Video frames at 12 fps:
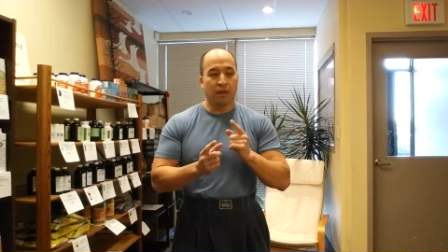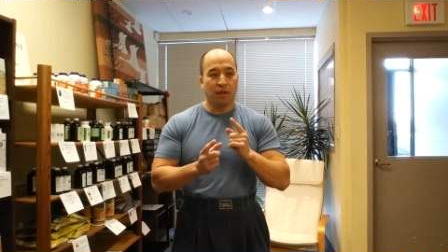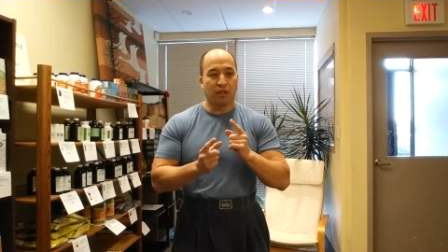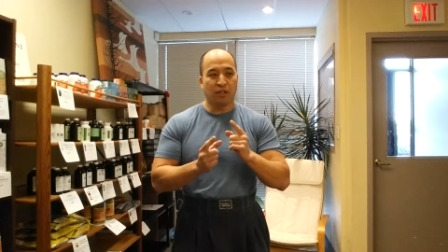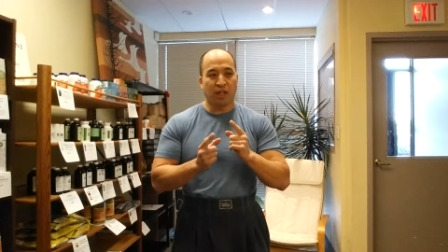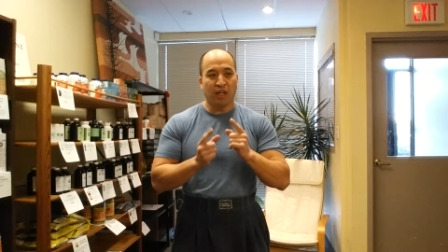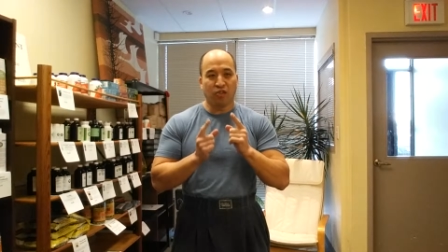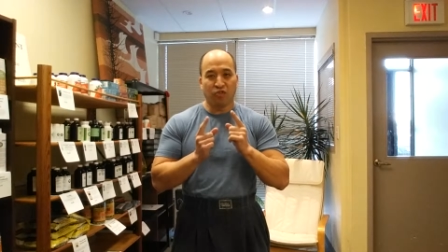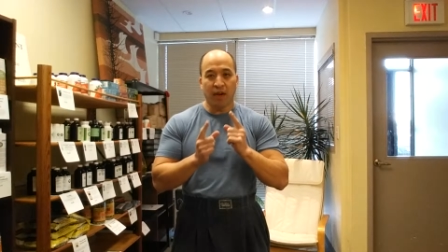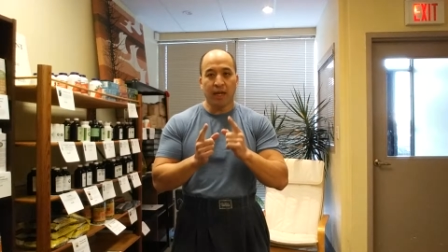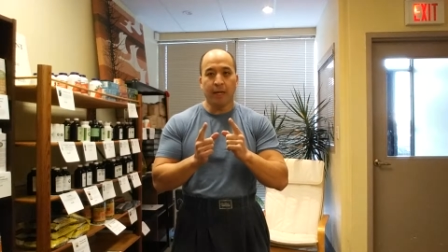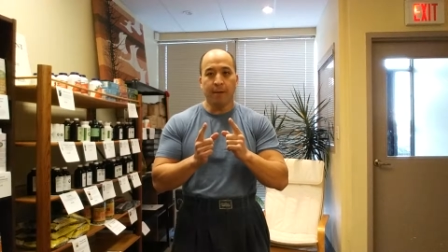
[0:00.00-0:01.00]
it's it's
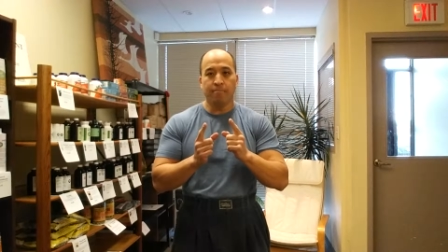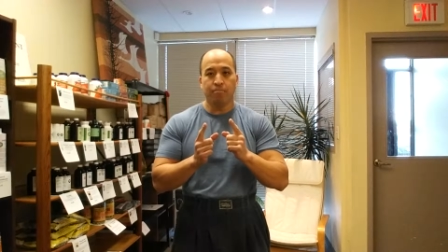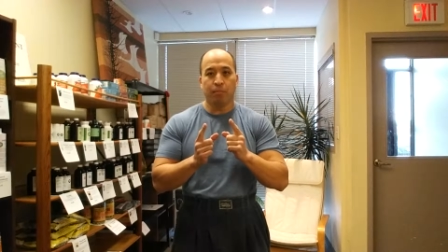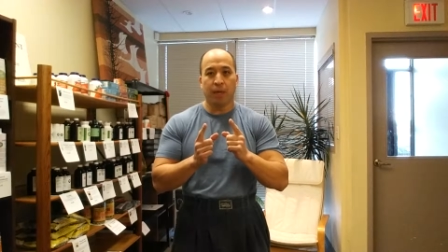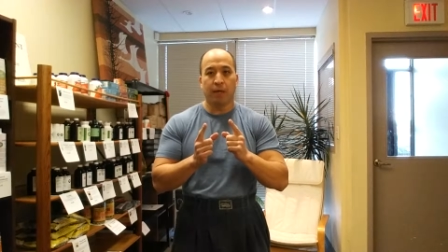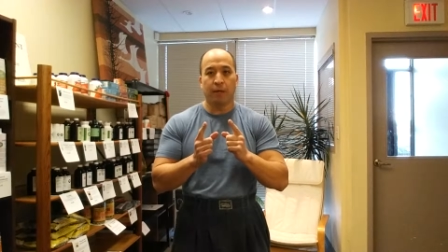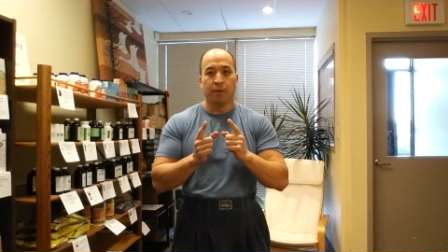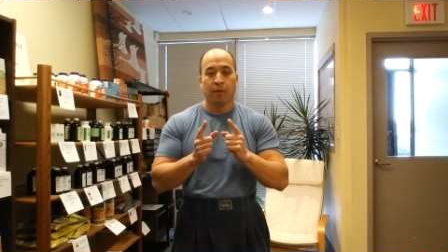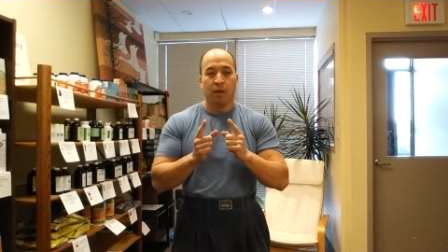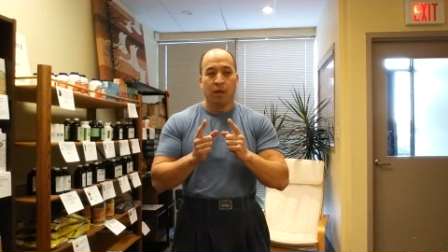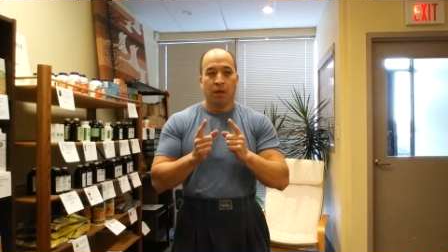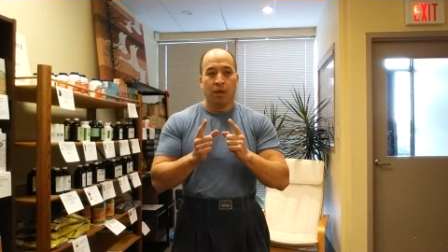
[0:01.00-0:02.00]
funny, but
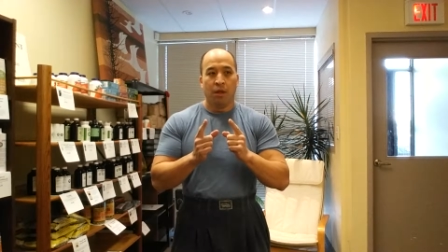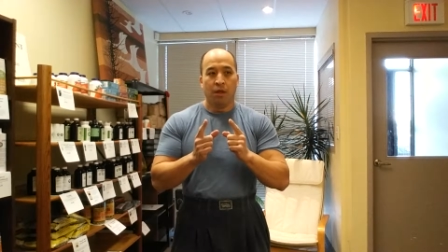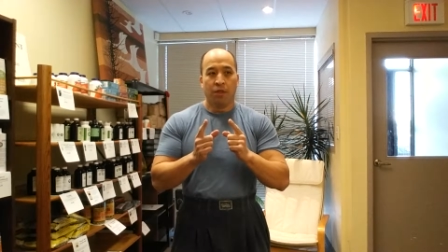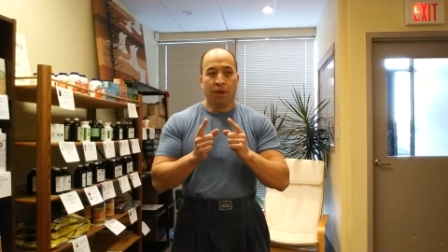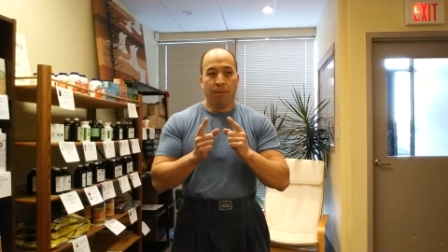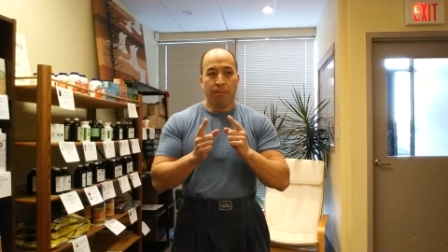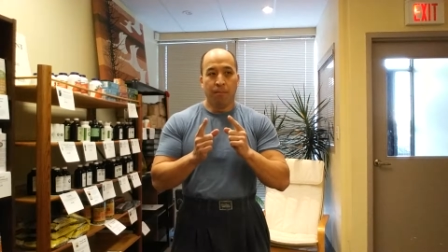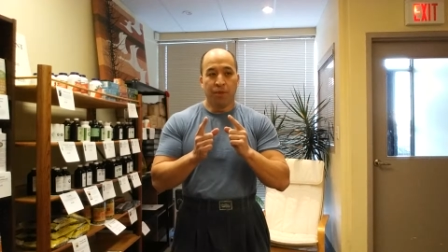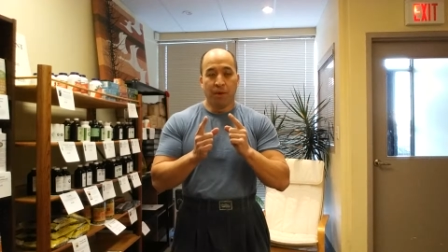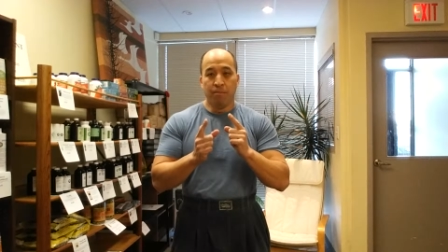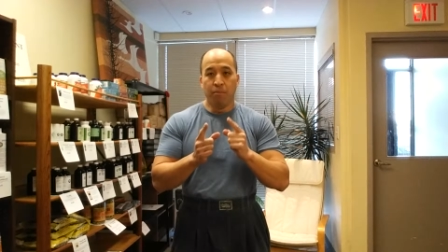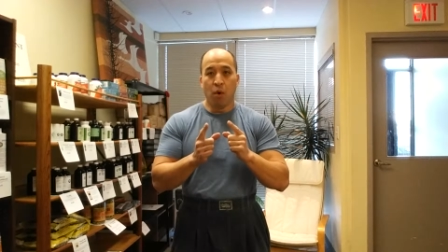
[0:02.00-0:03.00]
the
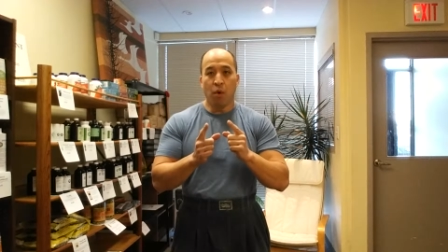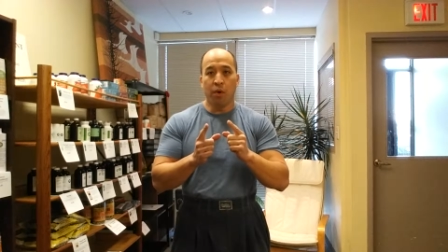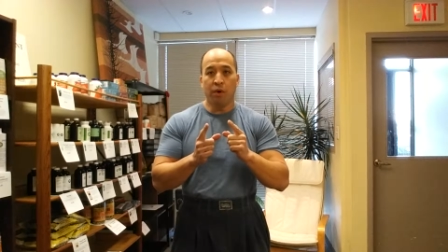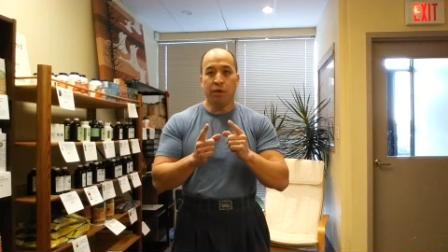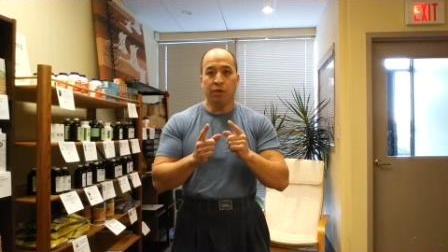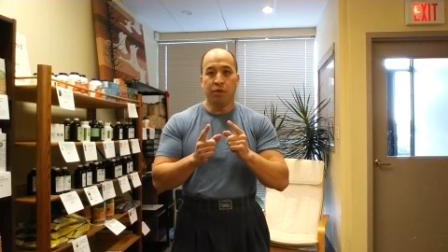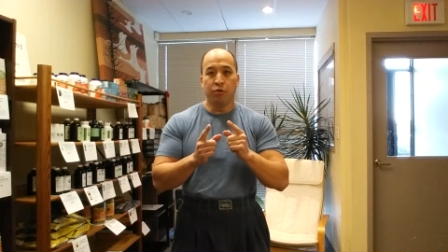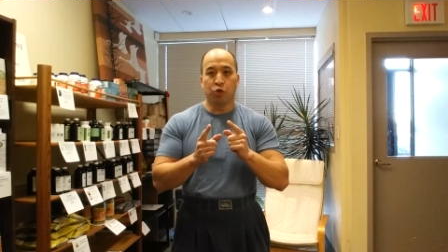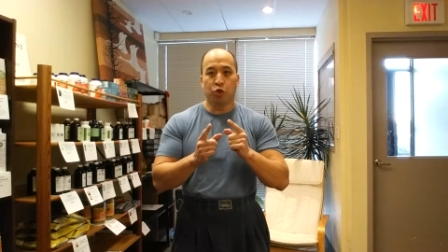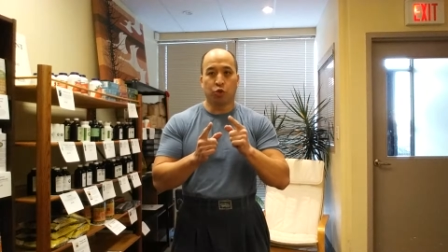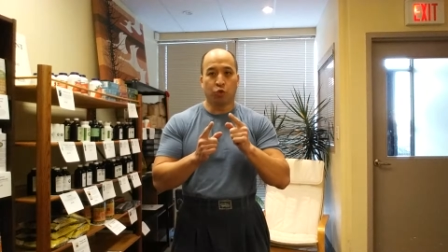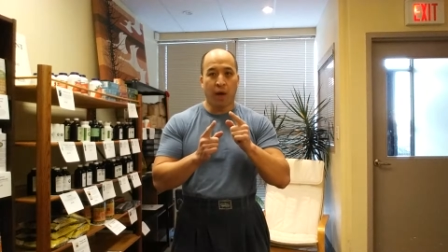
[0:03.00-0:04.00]
the more you
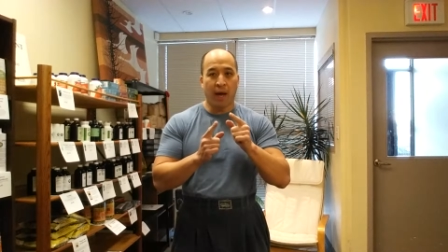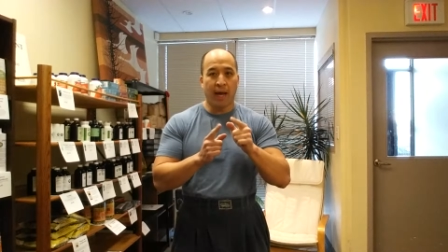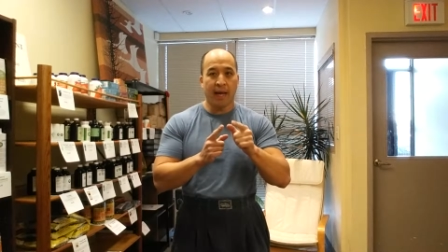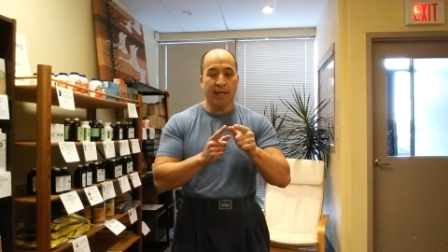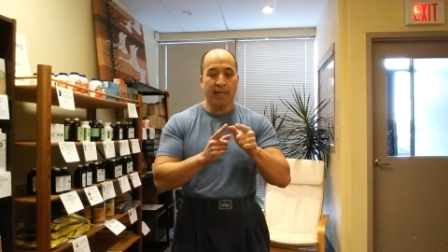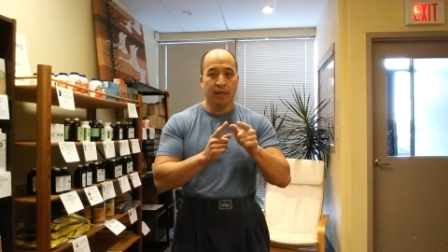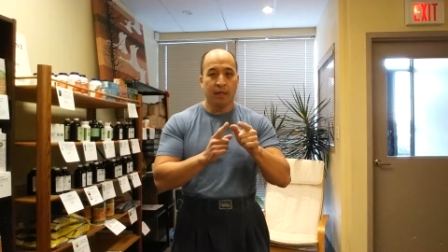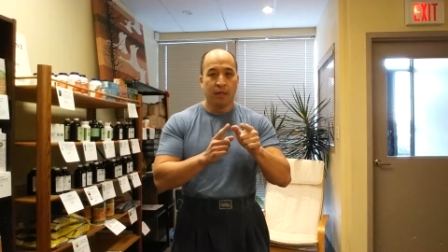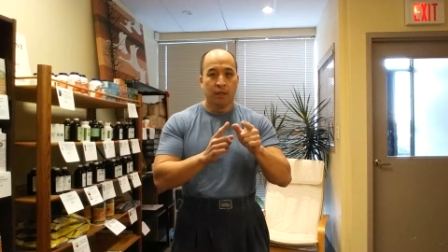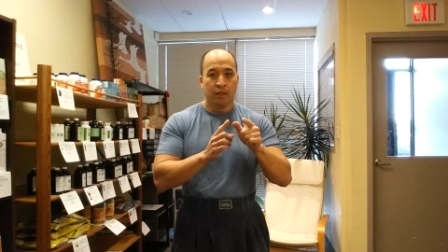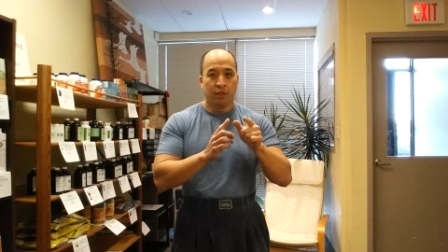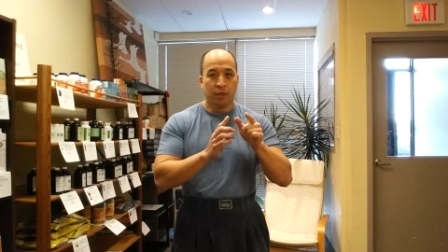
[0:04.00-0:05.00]
try
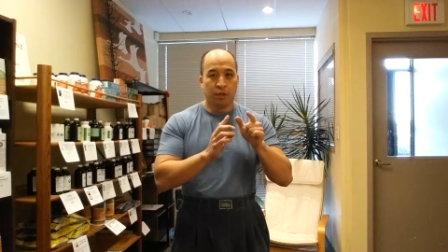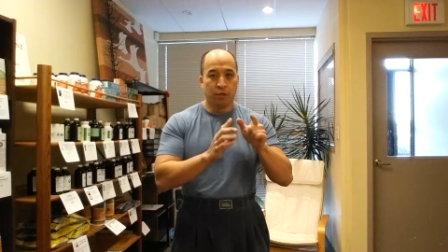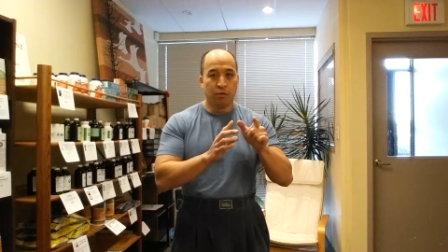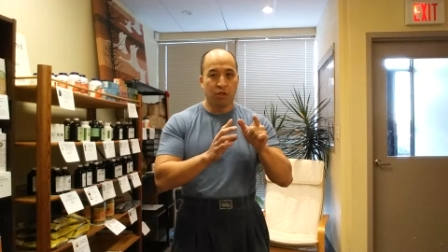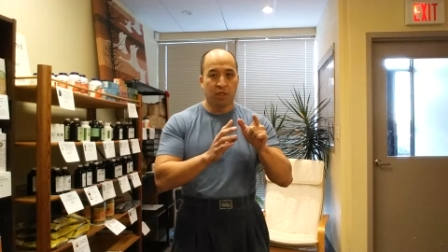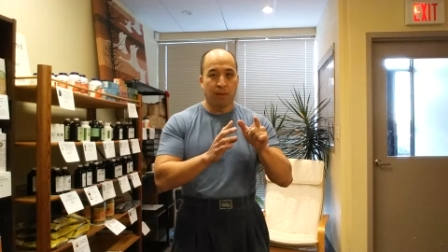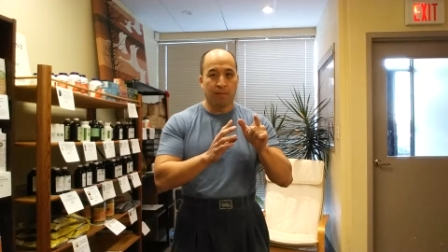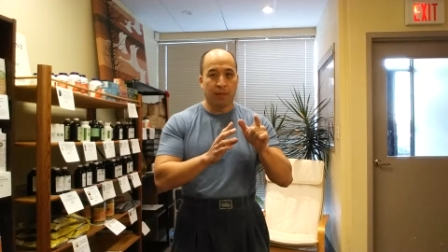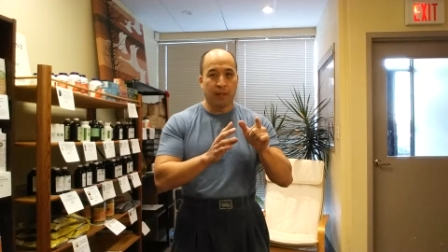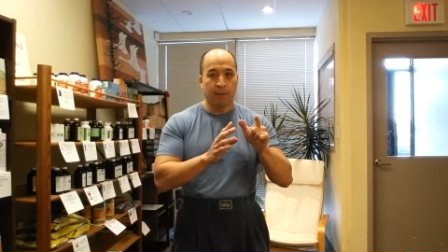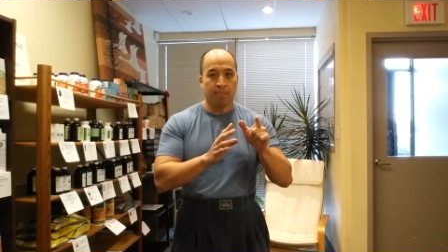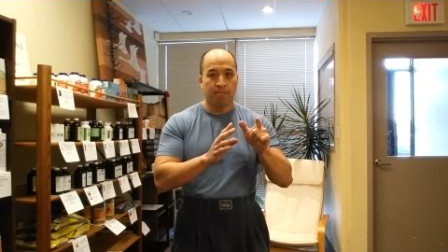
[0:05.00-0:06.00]
to do
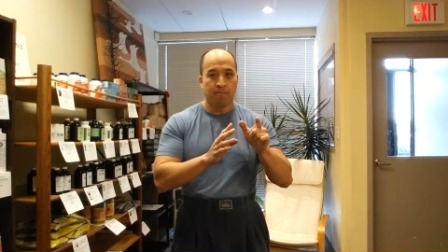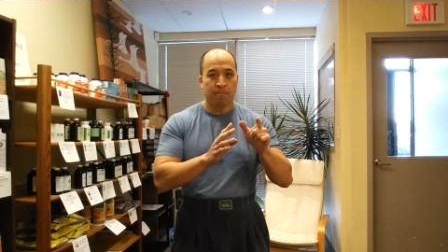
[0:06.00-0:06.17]
something,